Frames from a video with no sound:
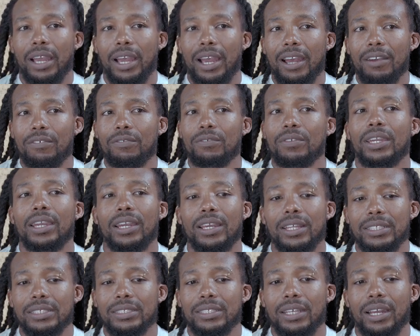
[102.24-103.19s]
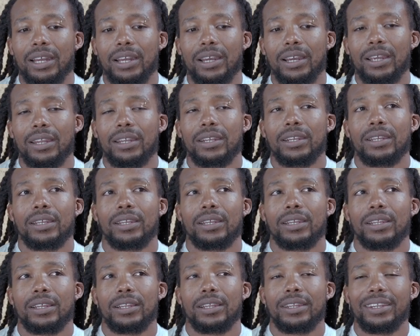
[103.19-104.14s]
Africans are
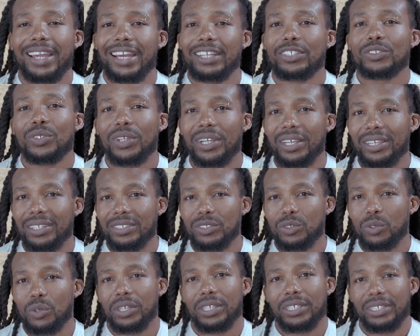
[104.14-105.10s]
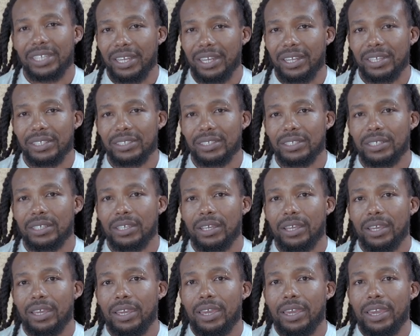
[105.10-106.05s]
naturally storytellers.
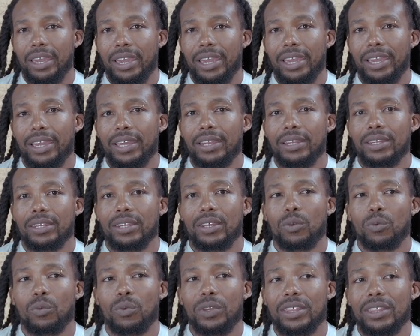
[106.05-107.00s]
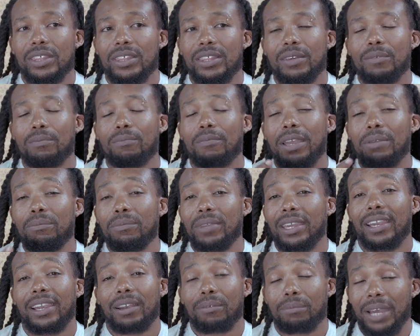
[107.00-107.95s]
And with my
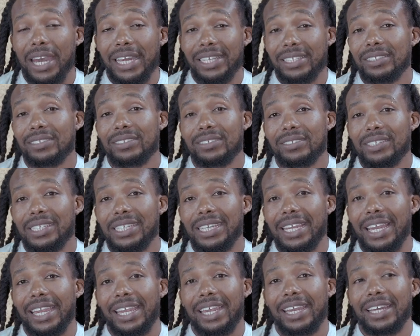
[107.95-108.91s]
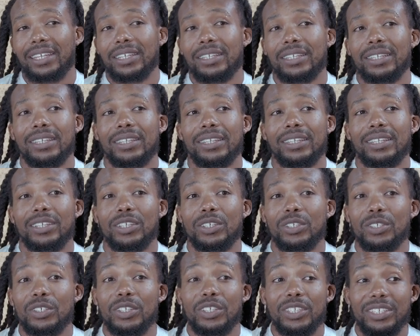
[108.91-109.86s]
makeup artistry, I can
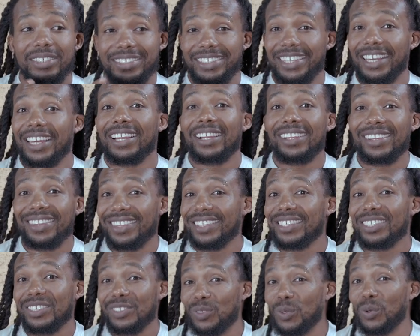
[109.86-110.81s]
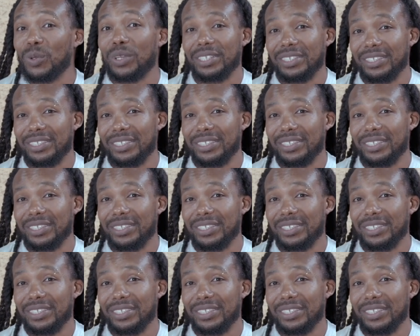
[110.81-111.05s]
tell these stories.